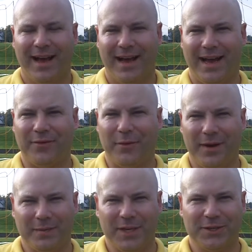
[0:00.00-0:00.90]
Hi
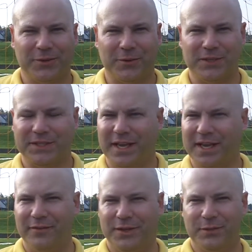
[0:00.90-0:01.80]
everyone, I'm Dr. Chris
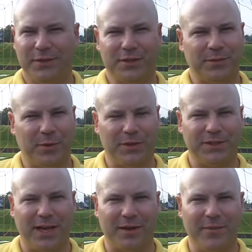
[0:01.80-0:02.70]
Stankovich with the
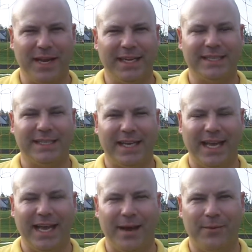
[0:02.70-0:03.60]
Sports Doc Minute, and
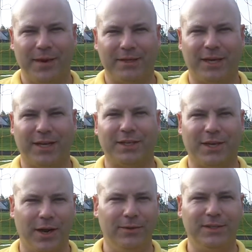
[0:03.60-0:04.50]
today I want to talk to
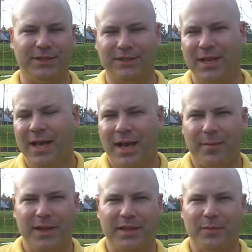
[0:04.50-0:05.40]
coaches
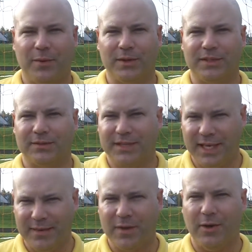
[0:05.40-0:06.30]
about the importance of
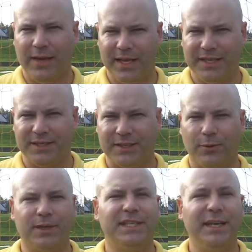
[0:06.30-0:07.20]
team cohesion
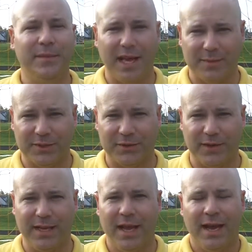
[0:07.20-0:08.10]
or team
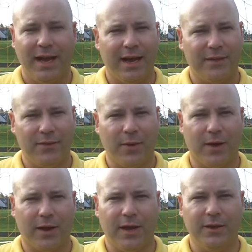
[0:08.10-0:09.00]
chemistry. If you
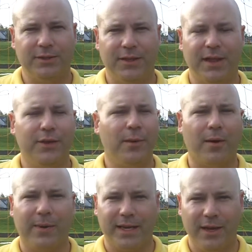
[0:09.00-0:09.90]
are a coach, then you
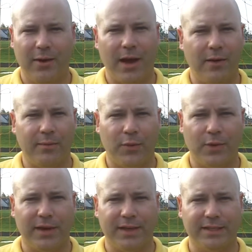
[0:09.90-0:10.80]
already know how
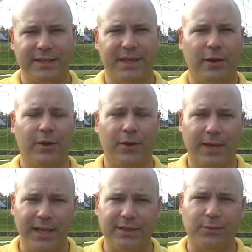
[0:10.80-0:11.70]
important it is to get all your
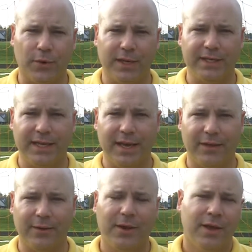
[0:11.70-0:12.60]
kids working together,